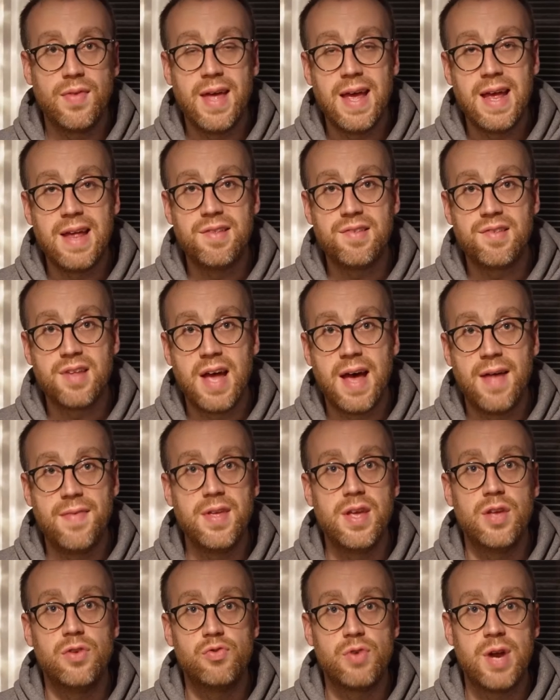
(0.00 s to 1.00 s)
that is and
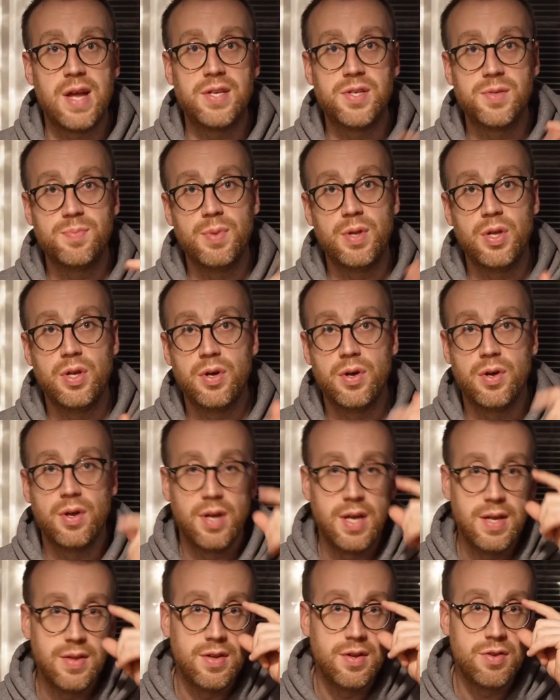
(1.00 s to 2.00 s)
the address below
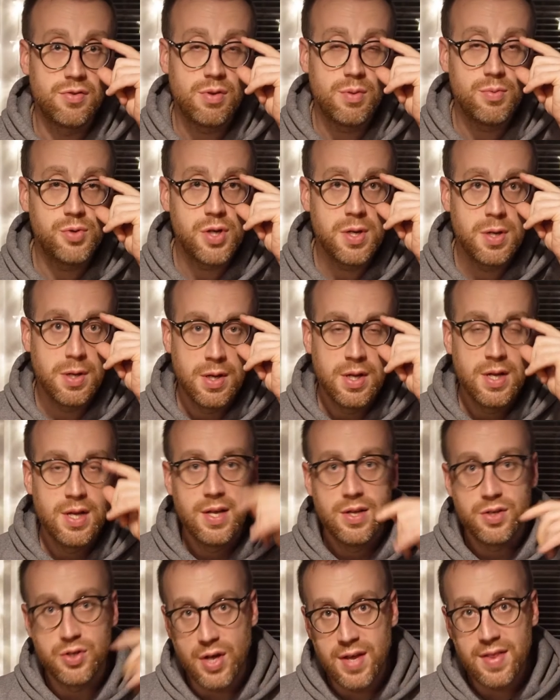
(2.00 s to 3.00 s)
in the description.
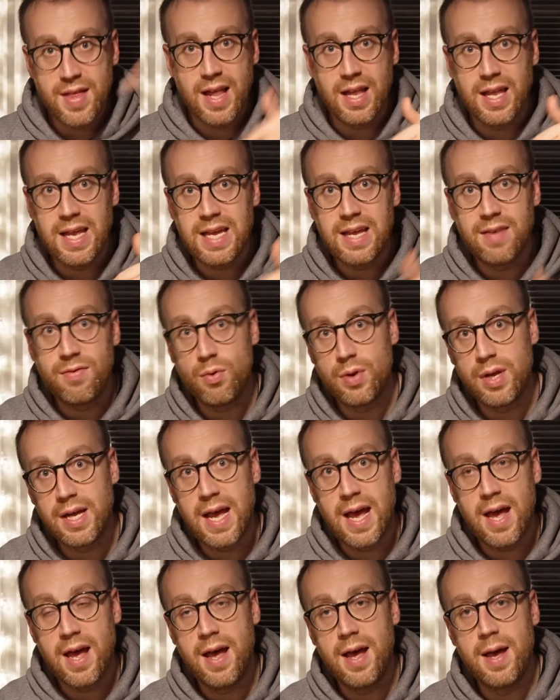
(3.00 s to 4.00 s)
So hit that link if you want to
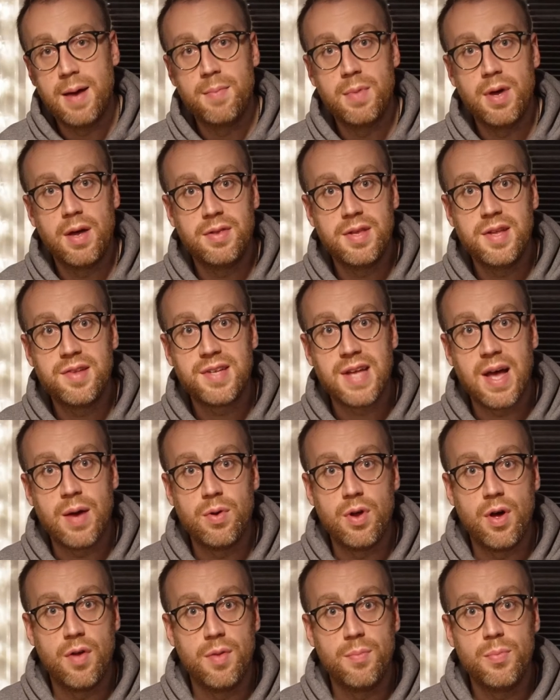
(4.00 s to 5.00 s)
get a discount
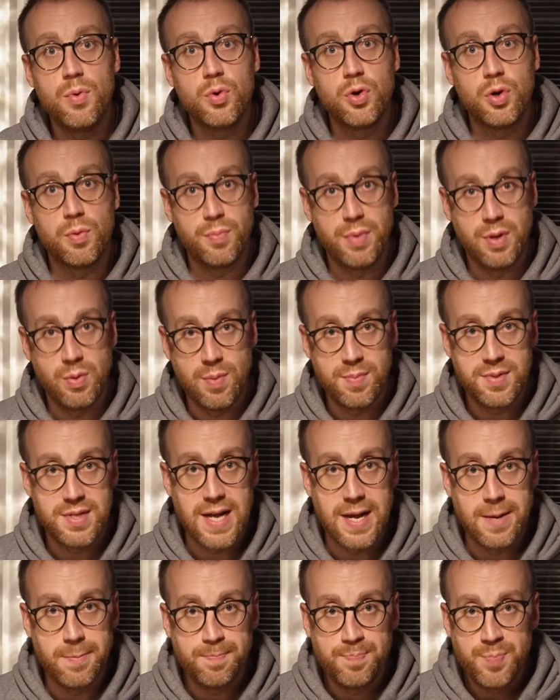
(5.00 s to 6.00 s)
on the brew company
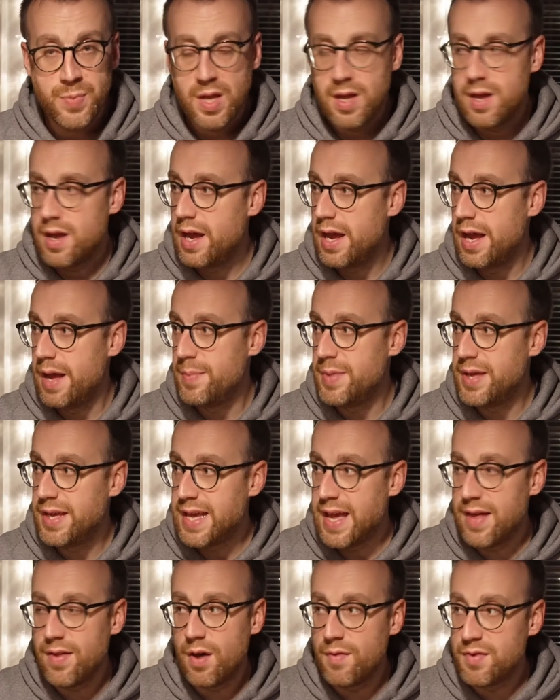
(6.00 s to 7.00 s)
website. You
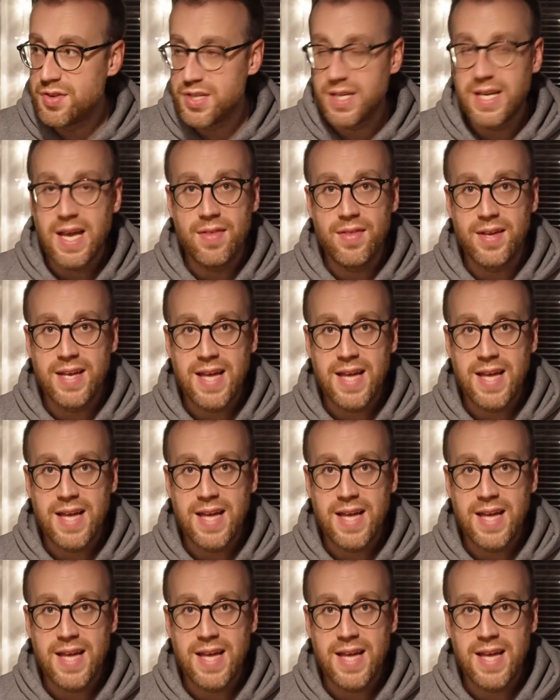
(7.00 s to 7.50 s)
can obviously get the